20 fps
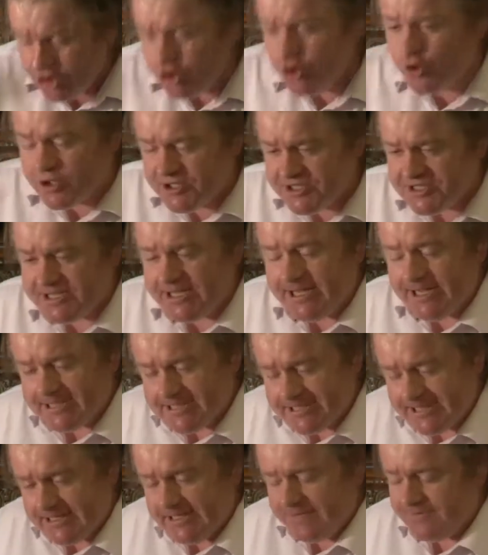You can see a
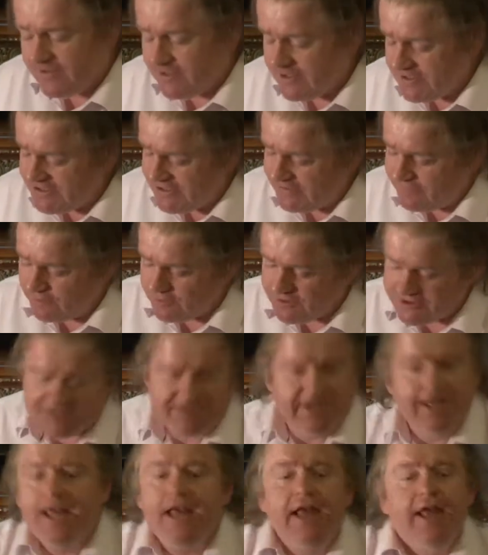significant
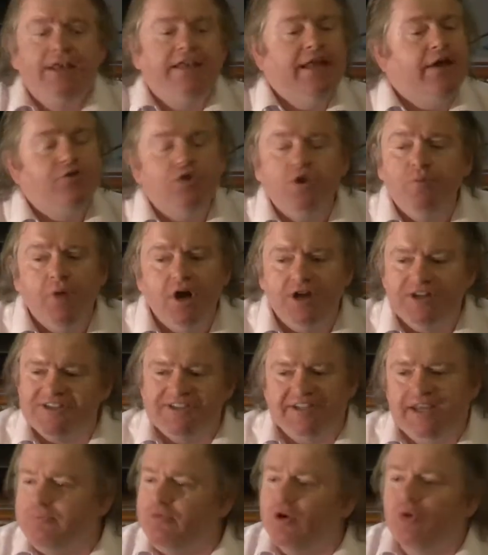difference. Now, you might
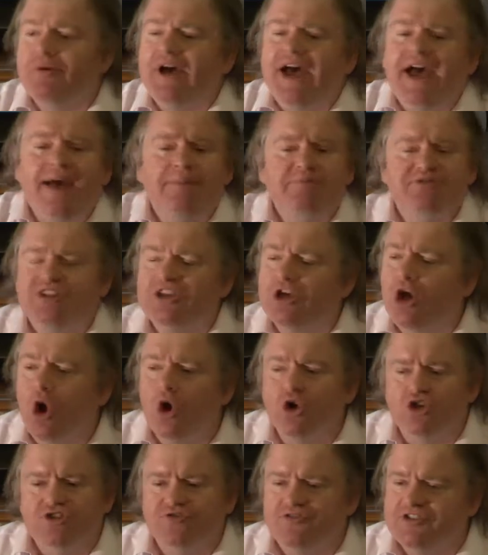say, well, perhaps the
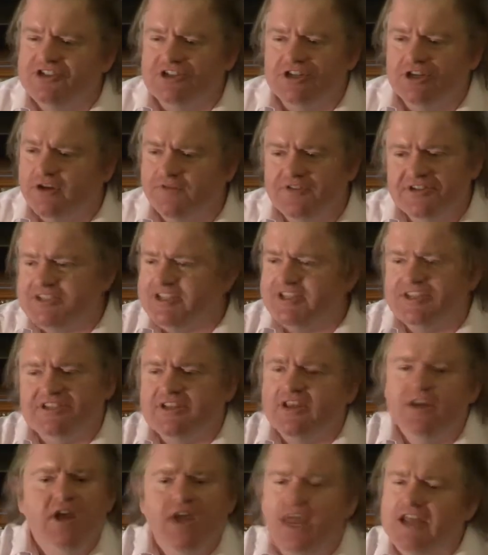Oxford service
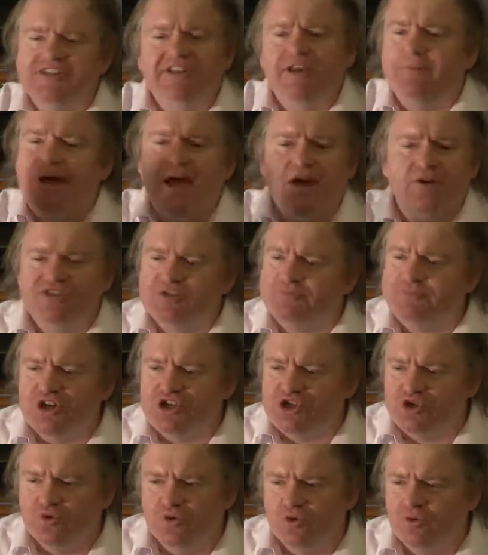is somehow
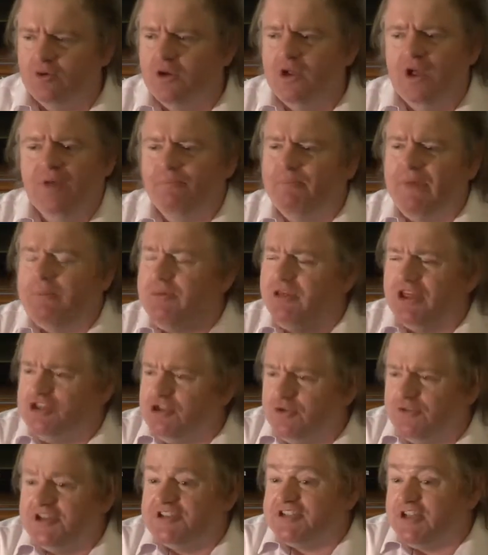special, maybe they
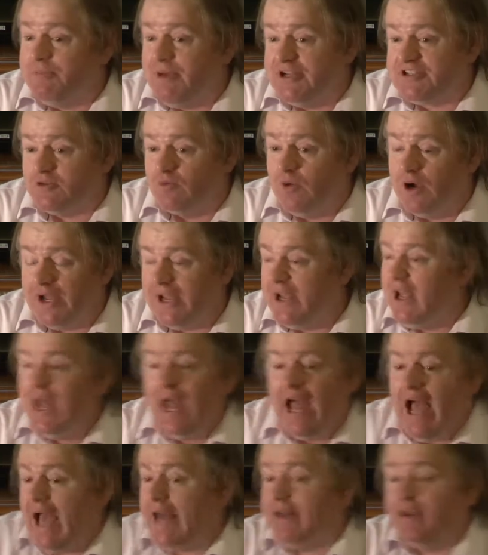do things in a better way,
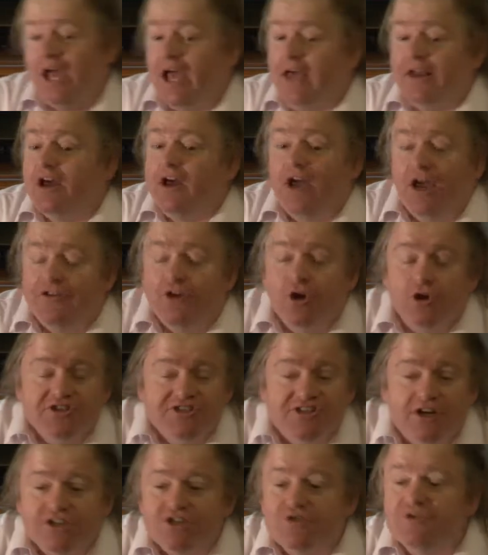and the
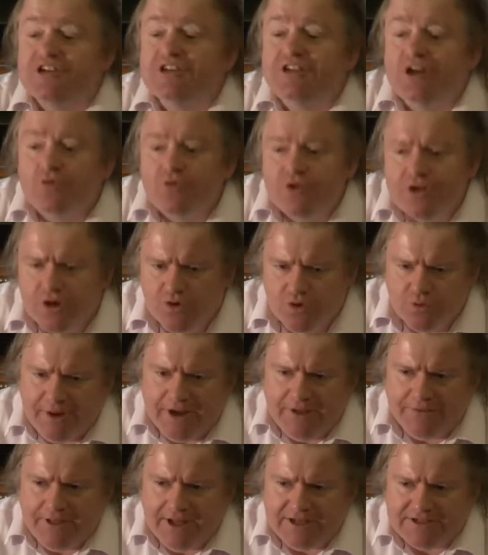honest answer is I don't know
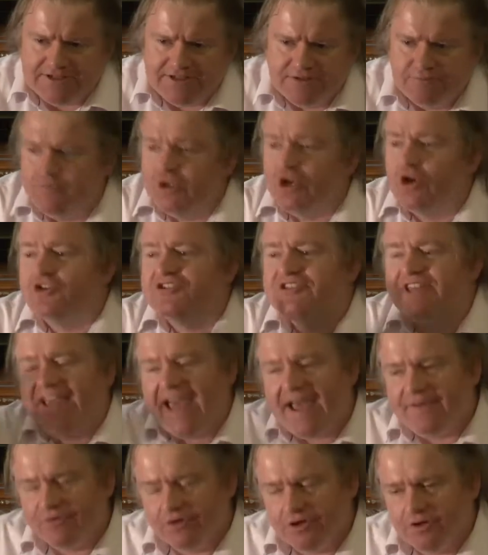about that, because they
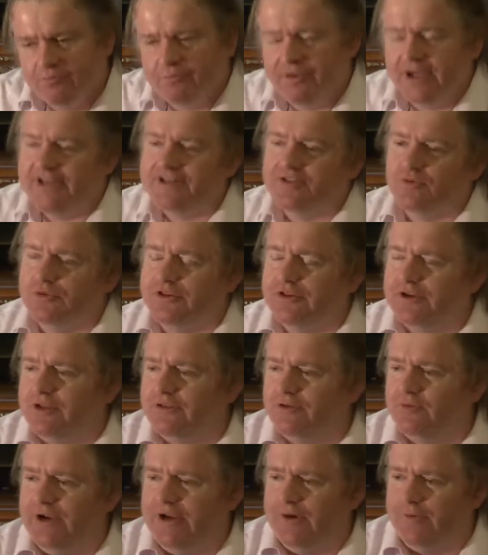haven't compared it with
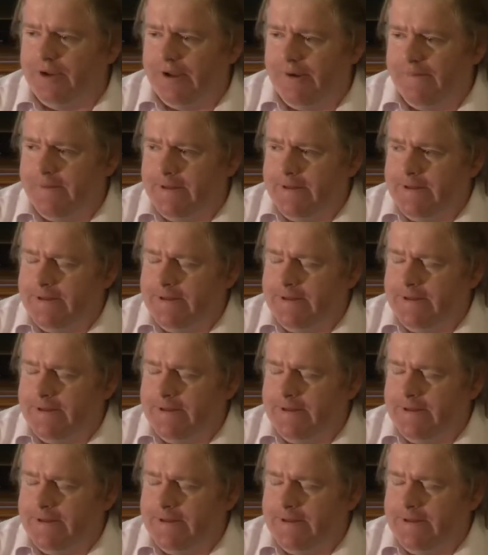another area.